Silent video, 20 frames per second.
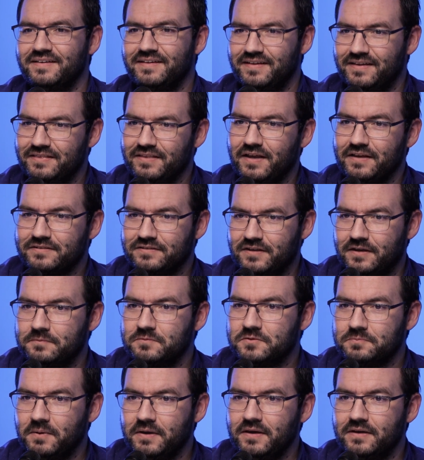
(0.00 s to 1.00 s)
in that same
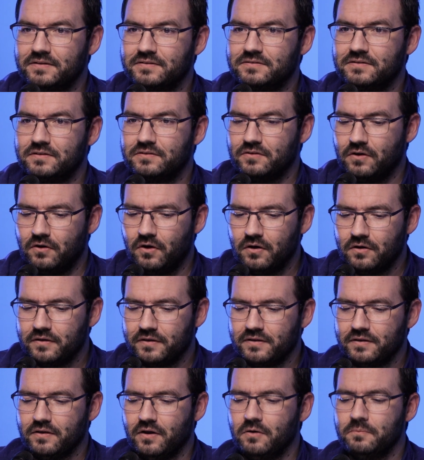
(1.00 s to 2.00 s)
space. It
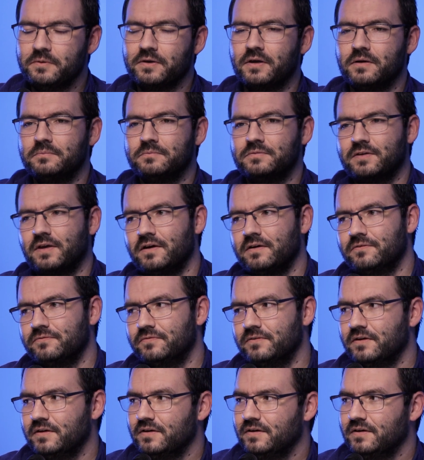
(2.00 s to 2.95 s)
all becomes kind